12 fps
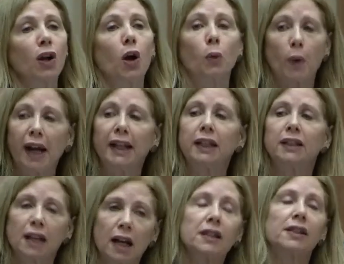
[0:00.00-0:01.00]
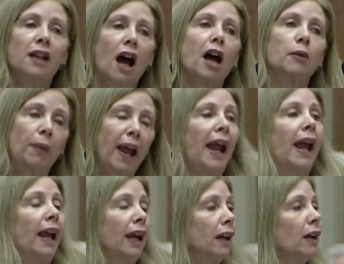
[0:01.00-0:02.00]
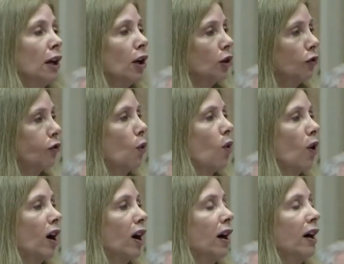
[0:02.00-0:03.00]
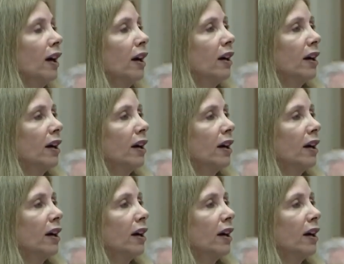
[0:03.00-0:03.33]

already does not pay for